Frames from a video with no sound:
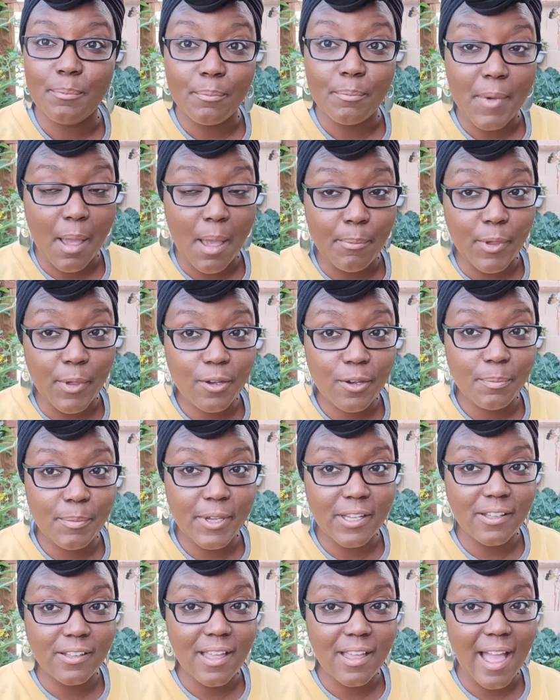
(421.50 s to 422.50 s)
a milk
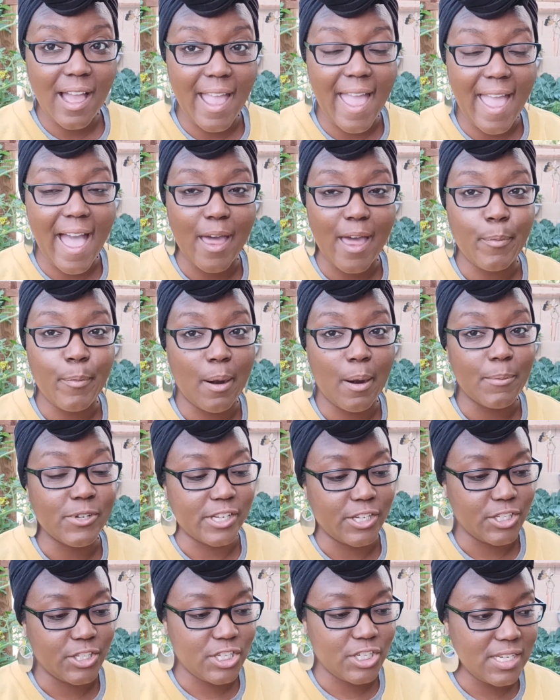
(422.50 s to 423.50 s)
meal, I add
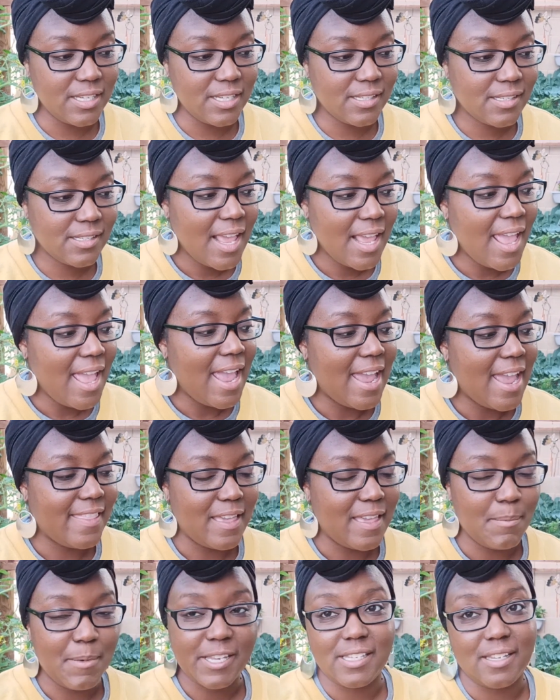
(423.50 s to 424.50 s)
Parmesan cheese, and
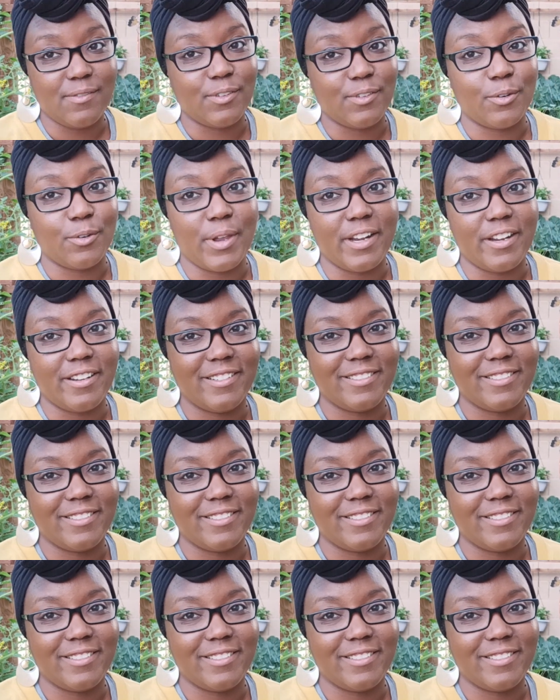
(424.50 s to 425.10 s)
that makes it even greater.